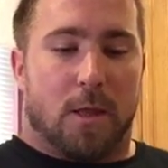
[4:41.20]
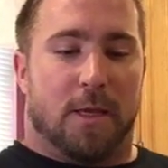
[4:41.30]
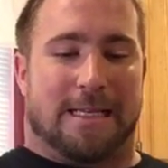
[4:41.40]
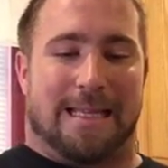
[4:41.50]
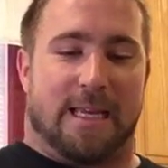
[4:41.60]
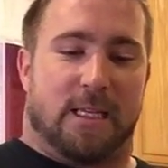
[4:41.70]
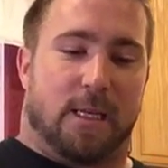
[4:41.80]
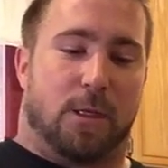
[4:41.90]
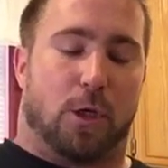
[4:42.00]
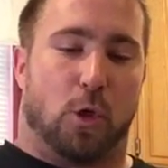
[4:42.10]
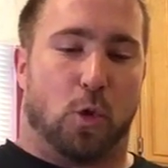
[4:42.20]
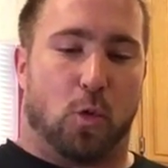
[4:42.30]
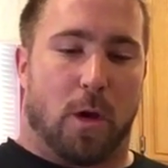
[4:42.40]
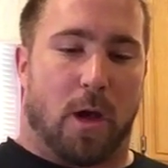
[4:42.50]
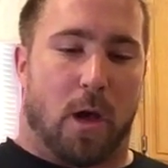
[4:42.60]
This leads
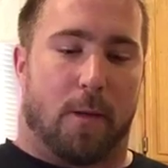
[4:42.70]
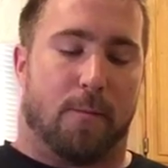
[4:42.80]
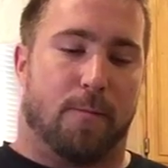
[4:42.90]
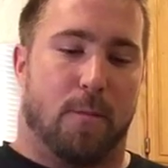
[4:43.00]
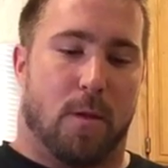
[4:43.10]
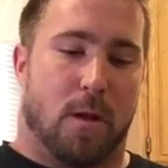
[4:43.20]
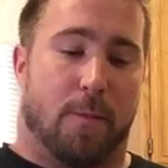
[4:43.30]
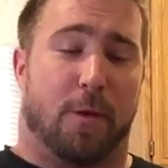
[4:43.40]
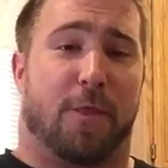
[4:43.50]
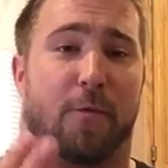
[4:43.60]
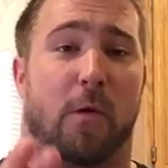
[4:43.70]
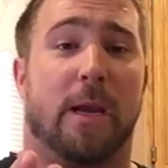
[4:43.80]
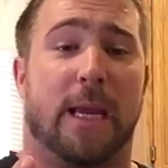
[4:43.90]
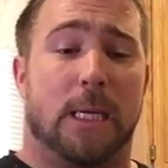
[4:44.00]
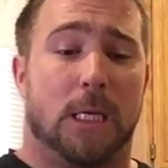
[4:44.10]
into number
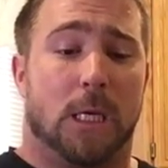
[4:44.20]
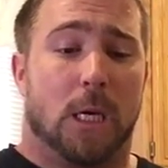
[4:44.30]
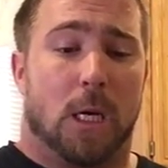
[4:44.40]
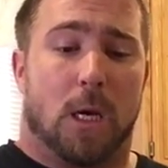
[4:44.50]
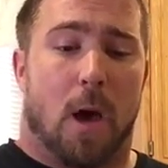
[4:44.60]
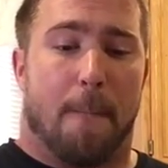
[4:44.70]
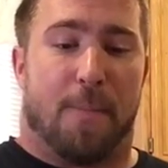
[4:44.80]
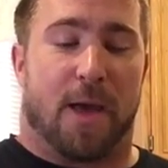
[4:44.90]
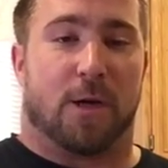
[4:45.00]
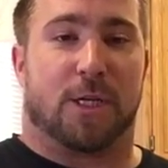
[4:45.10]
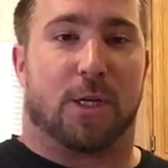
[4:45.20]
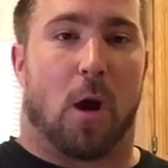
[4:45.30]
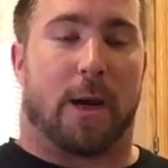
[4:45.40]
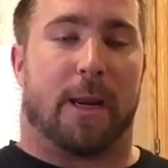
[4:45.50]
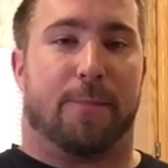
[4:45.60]
3, a better
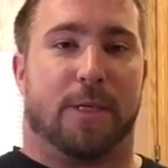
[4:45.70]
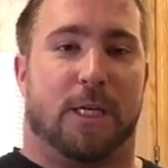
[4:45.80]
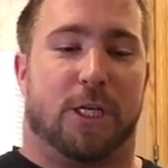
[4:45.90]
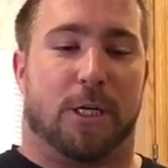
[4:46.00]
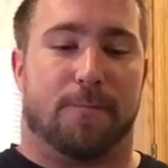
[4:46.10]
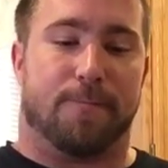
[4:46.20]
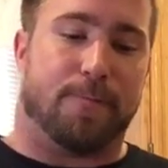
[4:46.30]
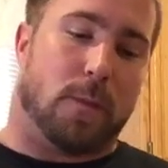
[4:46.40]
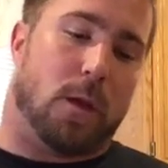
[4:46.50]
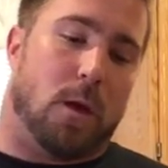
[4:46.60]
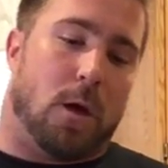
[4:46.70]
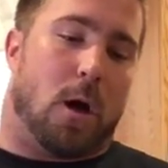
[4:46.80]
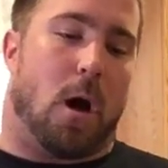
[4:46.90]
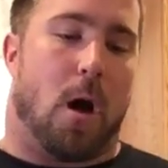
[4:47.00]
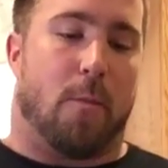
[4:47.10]
starting position.
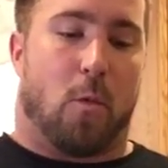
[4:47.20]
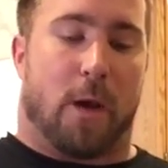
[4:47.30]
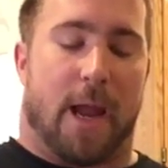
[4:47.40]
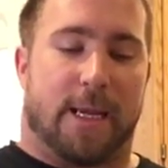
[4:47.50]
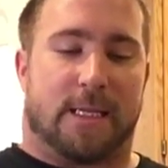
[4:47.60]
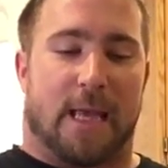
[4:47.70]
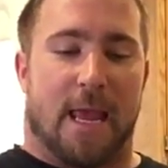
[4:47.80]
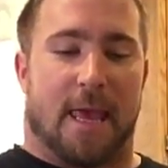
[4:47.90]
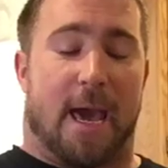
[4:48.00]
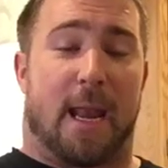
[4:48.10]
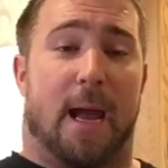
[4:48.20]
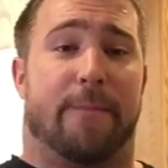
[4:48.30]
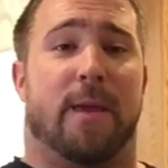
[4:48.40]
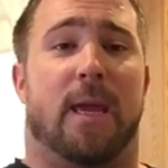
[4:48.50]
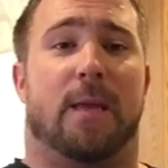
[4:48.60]
When I say that,
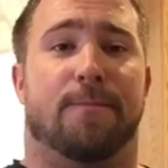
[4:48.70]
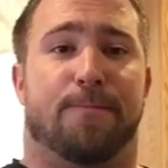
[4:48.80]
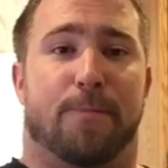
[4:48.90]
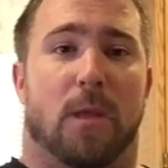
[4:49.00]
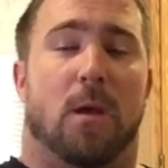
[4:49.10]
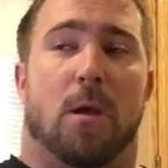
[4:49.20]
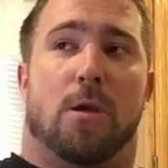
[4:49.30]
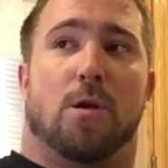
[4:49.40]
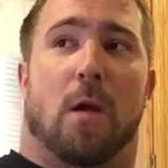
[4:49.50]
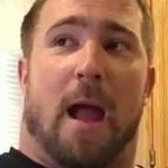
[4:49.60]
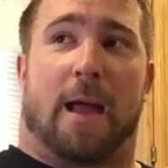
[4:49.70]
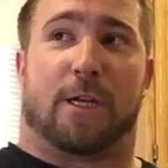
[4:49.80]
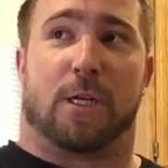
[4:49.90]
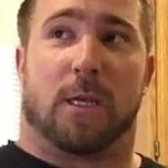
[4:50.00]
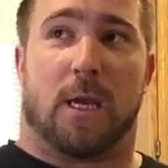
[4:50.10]
I mean you're
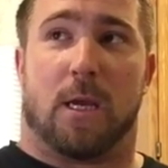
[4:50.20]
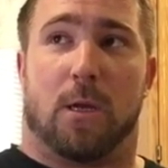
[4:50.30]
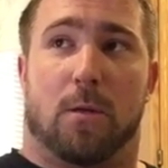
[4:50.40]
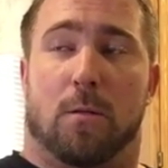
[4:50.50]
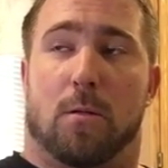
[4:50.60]
actually,